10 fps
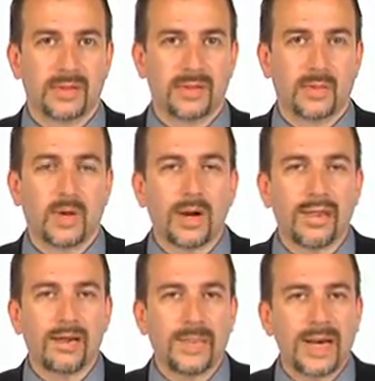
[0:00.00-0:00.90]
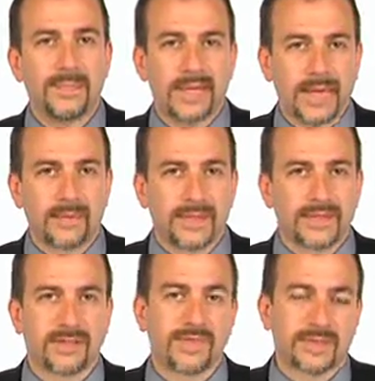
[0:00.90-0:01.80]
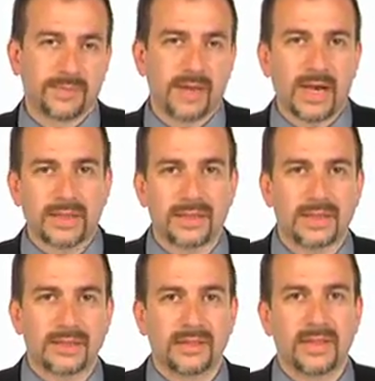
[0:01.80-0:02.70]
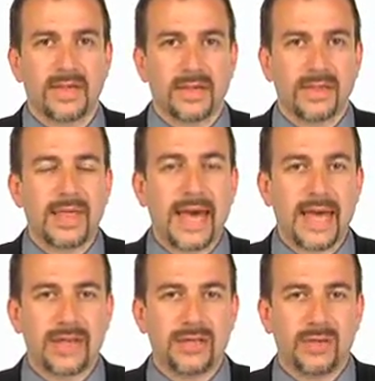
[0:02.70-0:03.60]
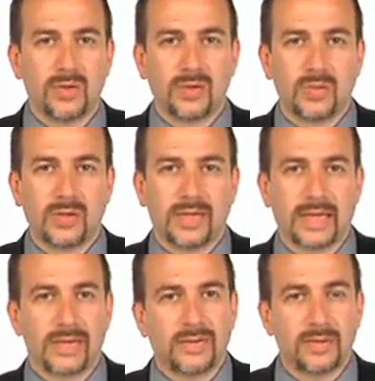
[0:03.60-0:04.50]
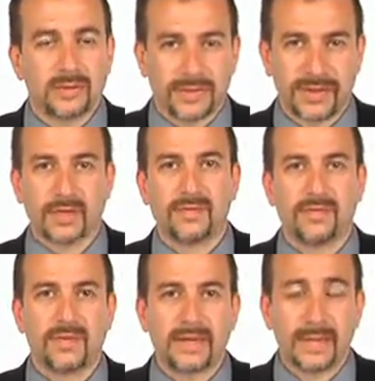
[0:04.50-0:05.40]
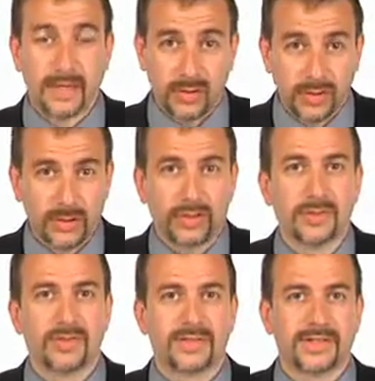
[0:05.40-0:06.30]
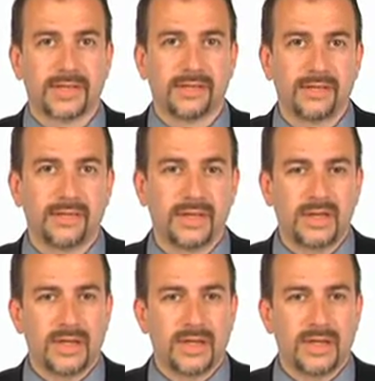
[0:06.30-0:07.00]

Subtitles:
You know, while there might be elements of this process that you can do yourself and that you should do yourself,